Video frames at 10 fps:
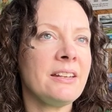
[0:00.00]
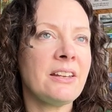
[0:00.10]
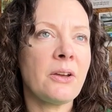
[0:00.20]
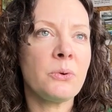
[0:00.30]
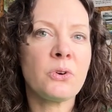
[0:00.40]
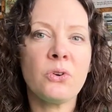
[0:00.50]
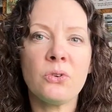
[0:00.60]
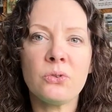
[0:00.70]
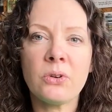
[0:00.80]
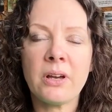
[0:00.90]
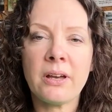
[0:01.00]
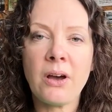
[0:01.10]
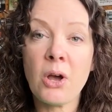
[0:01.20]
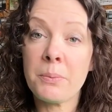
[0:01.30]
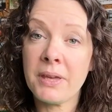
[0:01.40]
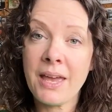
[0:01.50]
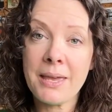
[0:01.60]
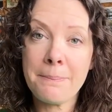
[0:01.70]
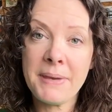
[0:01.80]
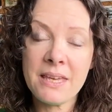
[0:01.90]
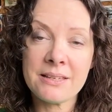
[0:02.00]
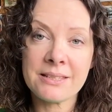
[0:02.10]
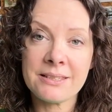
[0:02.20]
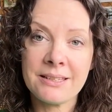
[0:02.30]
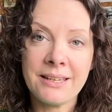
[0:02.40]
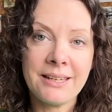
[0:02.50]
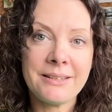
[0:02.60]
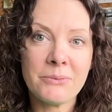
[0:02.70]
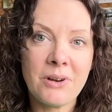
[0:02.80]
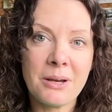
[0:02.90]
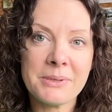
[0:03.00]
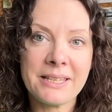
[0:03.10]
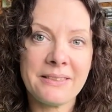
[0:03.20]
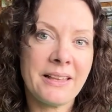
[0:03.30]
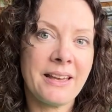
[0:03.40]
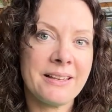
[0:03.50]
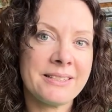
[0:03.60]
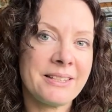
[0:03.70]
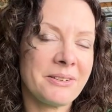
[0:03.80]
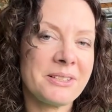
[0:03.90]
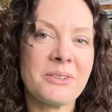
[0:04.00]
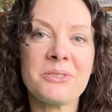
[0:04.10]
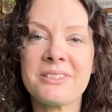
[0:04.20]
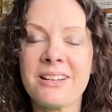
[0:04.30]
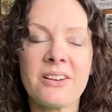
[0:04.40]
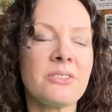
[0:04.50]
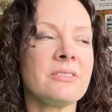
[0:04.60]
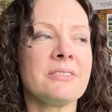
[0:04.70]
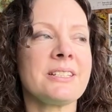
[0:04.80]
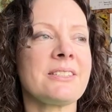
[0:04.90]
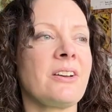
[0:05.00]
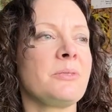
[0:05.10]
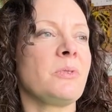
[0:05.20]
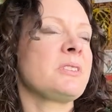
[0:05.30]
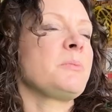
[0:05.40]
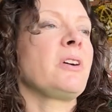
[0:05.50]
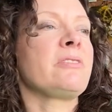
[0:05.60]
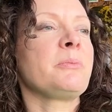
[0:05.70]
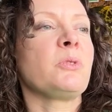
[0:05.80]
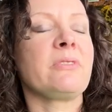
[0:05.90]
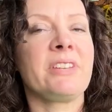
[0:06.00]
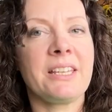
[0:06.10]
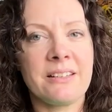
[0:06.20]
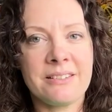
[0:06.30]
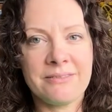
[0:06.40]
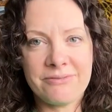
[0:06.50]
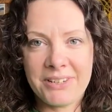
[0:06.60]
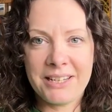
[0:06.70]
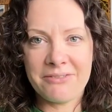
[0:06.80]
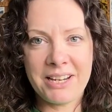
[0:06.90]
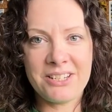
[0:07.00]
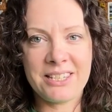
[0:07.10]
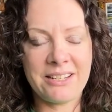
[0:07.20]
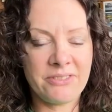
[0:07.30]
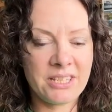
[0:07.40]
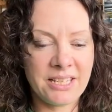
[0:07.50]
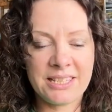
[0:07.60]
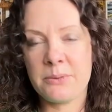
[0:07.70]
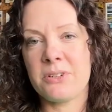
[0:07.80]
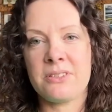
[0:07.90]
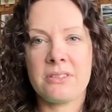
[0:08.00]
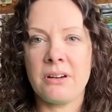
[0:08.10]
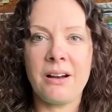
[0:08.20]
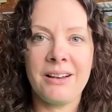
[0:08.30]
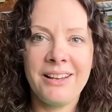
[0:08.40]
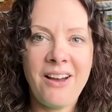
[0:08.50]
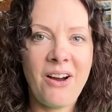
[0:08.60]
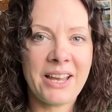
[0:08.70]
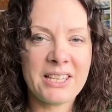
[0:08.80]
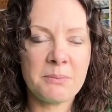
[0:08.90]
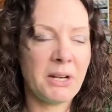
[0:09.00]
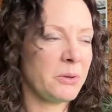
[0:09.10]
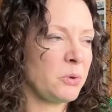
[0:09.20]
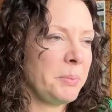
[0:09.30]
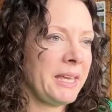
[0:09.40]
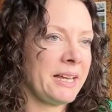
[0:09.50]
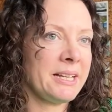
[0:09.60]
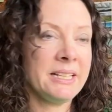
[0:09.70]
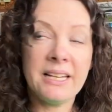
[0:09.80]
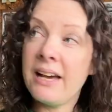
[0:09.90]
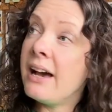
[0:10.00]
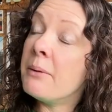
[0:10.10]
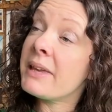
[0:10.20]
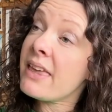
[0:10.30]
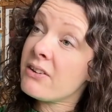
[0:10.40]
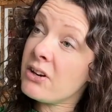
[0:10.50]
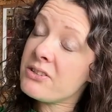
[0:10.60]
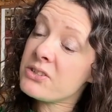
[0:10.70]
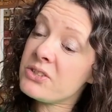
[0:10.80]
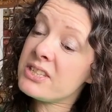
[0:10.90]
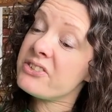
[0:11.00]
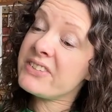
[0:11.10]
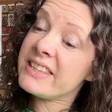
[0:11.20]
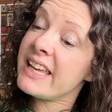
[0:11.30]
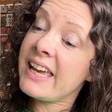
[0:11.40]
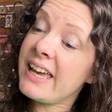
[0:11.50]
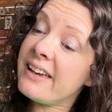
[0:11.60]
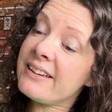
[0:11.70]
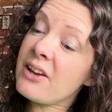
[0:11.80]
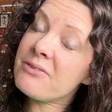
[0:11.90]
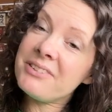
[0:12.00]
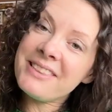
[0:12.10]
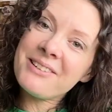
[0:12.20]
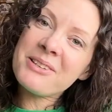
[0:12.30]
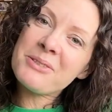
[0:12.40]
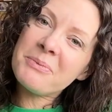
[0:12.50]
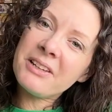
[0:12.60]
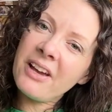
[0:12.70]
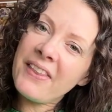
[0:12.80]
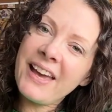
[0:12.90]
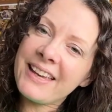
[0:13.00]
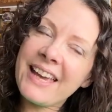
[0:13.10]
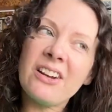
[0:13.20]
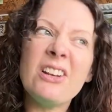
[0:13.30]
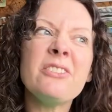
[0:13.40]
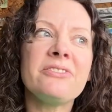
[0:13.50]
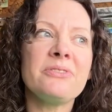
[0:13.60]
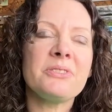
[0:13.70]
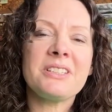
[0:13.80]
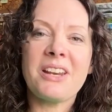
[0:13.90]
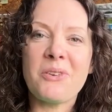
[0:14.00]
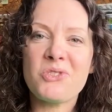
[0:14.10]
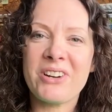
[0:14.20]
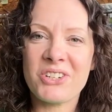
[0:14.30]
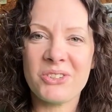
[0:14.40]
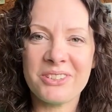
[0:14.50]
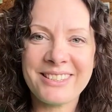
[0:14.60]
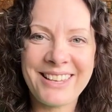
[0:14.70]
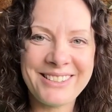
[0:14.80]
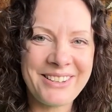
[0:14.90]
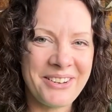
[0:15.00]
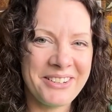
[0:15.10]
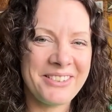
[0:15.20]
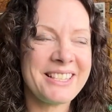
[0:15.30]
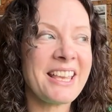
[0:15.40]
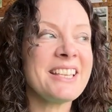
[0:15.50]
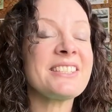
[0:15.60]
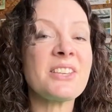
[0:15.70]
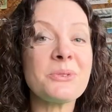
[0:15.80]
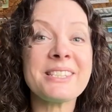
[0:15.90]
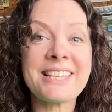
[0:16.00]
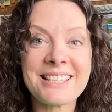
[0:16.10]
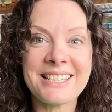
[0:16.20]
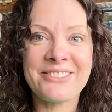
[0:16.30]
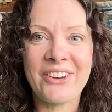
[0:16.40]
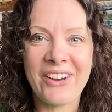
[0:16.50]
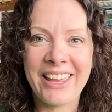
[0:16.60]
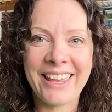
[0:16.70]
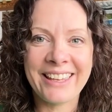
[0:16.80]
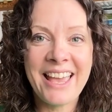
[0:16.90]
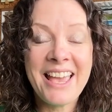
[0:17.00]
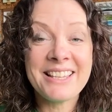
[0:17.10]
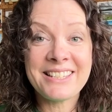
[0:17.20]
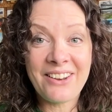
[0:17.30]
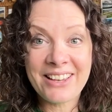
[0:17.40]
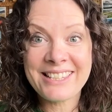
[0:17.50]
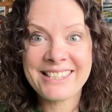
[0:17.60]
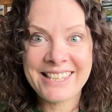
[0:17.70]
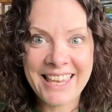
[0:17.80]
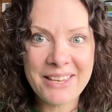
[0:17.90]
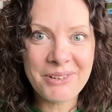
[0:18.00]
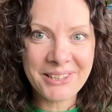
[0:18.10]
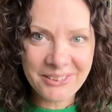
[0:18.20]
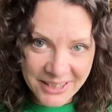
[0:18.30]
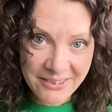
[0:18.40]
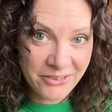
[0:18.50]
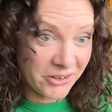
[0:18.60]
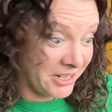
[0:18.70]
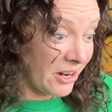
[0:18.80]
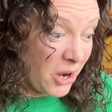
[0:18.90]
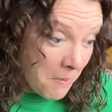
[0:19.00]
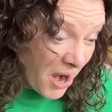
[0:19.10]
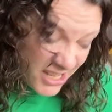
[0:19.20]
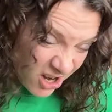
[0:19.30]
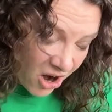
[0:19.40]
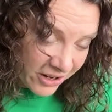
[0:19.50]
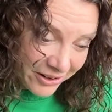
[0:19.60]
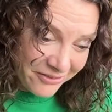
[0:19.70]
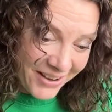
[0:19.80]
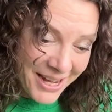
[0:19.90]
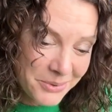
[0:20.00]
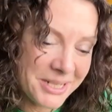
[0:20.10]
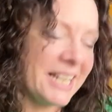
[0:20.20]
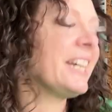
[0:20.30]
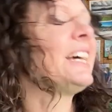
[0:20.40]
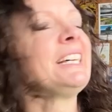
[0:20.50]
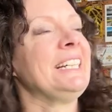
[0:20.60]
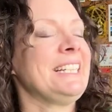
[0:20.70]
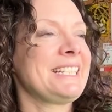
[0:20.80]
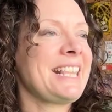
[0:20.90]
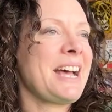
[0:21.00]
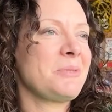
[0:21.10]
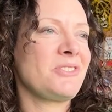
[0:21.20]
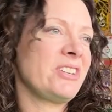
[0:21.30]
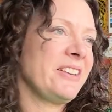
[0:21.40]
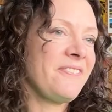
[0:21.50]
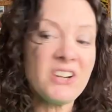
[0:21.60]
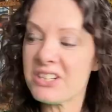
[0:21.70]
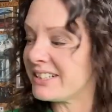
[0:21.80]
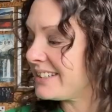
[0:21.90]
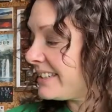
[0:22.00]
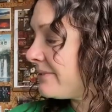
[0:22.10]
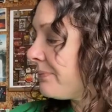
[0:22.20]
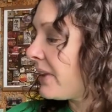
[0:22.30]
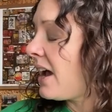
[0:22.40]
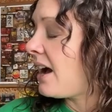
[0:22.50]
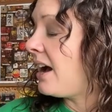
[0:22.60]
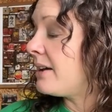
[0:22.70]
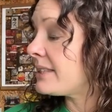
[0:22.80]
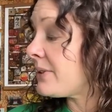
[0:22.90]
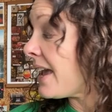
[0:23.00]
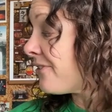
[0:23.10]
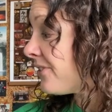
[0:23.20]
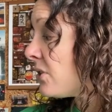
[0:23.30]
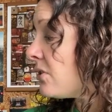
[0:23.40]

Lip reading: local IPA beers while I was in there. So because I couldn't decide what to buy from all the vegan ranges and everything, so I just thought I'll get some local beer. But yeah, they've got lots of good stuff in there, and hopefully they'll do something like that again. I love, you know, treasure hunts, those kind of, it's so satisfying to like see what you're looking for and you're like, oh my God, I found it. So that was really fun. So yeah, a few